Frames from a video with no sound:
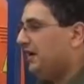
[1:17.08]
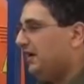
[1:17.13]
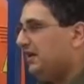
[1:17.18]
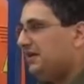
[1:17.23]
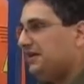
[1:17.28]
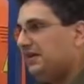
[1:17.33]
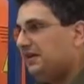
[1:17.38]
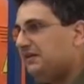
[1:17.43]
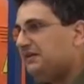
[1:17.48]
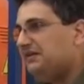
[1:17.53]

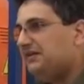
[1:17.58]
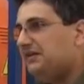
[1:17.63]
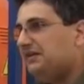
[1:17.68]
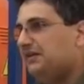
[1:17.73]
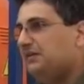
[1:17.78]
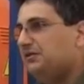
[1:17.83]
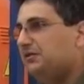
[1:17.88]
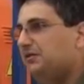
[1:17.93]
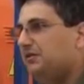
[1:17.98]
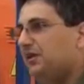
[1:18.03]
inert
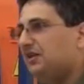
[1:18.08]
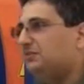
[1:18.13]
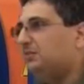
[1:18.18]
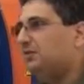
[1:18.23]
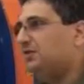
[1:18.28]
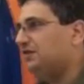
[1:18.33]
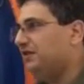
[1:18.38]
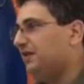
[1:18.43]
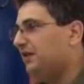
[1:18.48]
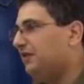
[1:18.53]
to
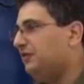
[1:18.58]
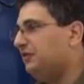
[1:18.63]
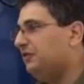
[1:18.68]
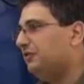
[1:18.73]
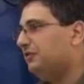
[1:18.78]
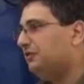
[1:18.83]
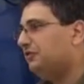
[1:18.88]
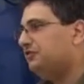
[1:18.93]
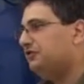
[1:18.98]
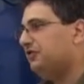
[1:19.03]
atmospheric
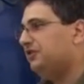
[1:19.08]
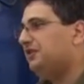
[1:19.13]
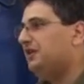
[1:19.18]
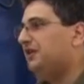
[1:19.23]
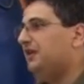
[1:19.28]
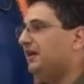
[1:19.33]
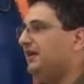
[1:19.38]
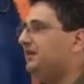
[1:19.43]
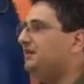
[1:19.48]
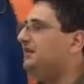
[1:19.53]

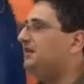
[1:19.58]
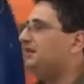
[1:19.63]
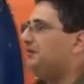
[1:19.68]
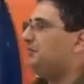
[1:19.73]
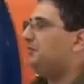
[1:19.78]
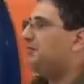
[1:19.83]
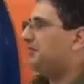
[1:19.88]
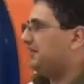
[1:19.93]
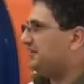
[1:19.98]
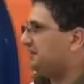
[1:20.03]
corrosion and
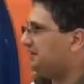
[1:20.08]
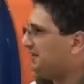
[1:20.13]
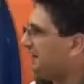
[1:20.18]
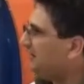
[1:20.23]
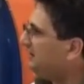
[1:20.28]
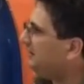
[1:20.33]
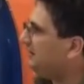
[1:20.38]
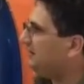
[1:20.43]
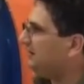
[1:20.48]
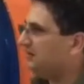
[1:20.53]
thereby
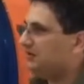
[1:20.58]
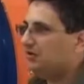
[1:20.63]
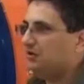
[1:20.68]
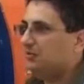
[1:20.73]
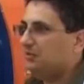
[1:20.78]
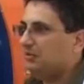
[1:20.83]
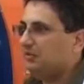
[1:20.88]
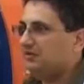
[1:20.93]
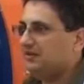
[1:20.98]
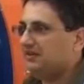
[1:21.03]
extending the
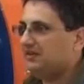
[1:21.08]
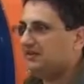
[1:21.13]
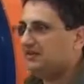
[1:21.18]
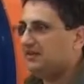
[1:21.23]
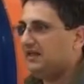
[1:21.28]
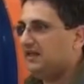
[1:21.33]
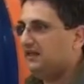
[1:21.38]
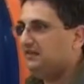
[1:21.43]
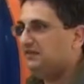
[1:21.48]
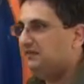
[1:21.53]

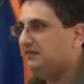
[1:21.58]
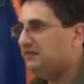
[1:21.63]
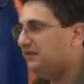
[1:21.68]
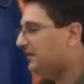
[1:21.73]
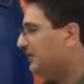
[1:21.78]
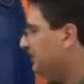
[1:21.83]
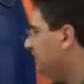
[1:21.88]
component life.